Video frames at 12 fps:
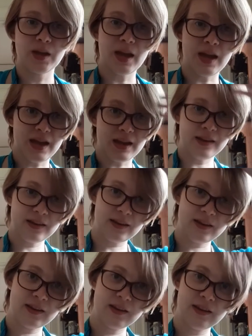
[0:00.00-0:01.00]
And
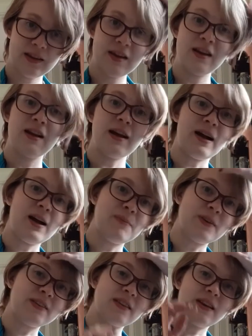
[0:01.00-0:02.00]
I'm
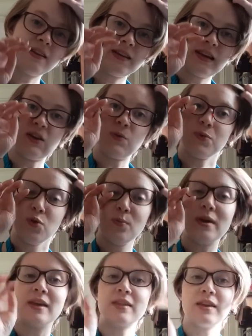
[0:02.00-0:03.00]
excited to help you
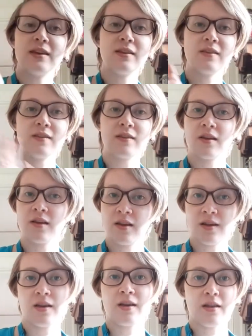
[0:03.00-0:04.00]
make this
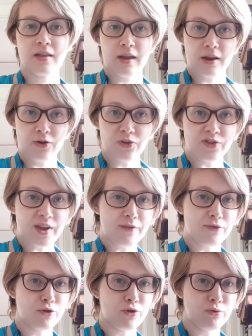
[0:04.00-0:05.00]
later this
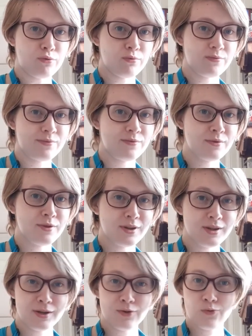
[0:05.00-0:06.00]
afternoon
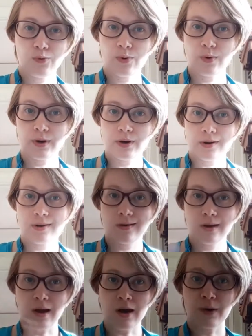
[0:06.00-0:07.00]
for
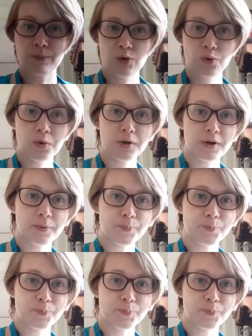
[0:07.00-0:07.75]
your